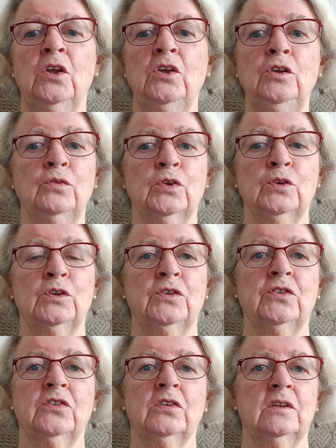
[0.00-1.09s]
You
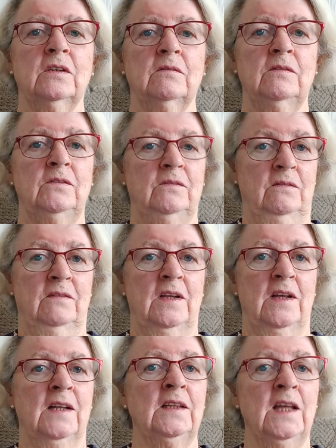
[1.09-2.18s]
thought,
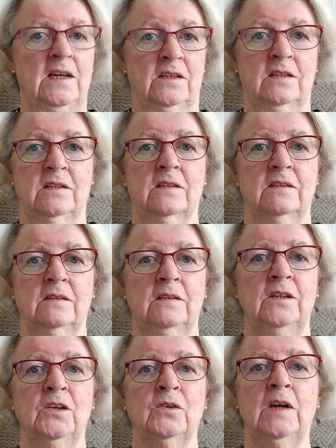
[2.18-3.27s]
at last,
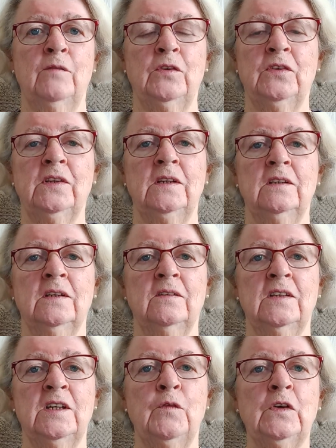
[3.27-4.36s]
you know, everything, the,
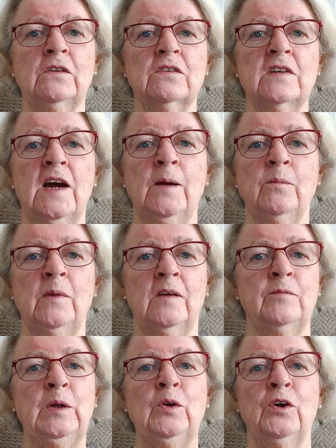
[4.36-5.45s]
the difficult time
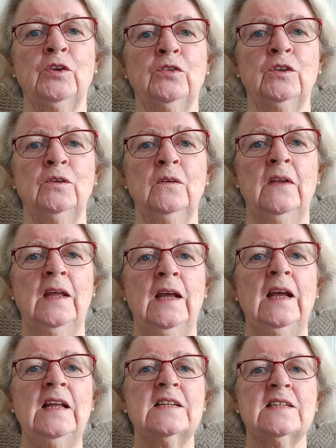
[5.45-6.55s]
I've been going through,
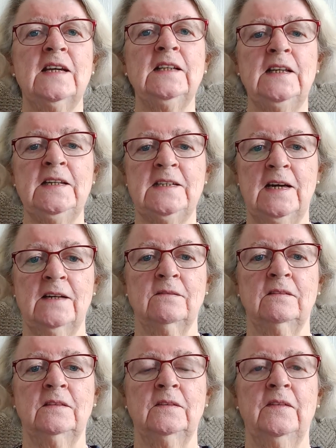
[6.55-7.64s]
it's settling
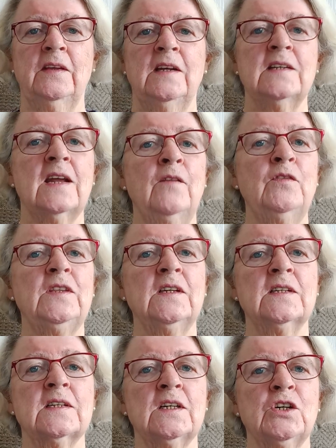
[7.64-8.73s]
down. Is everything
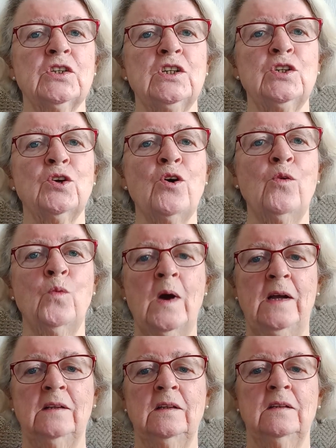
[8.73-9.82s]
starting to go
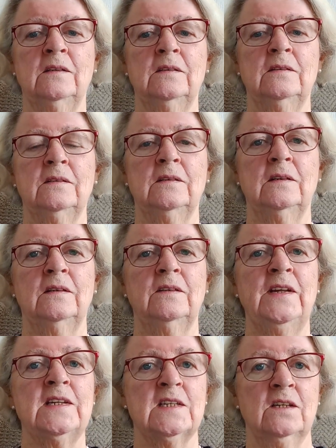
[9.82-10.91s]
well.
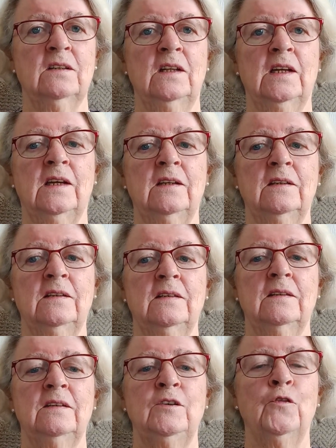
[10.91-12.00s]
Then suddenly,
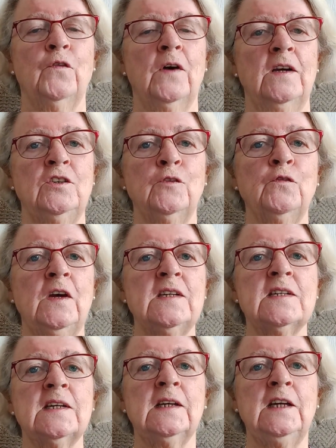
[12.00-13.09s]
you find you're
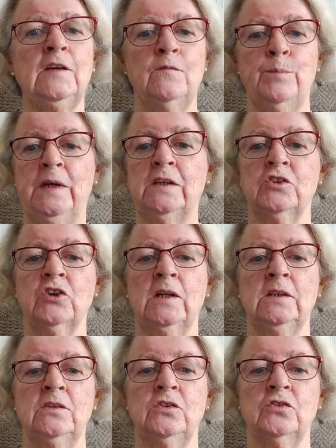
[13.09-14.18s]
facing an even bigger
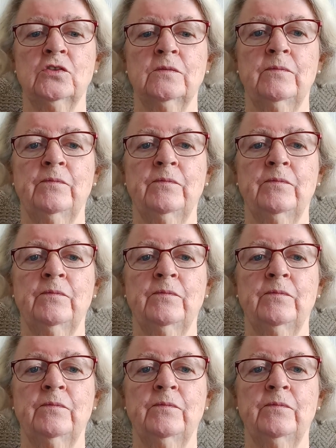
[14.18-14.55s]
challenge.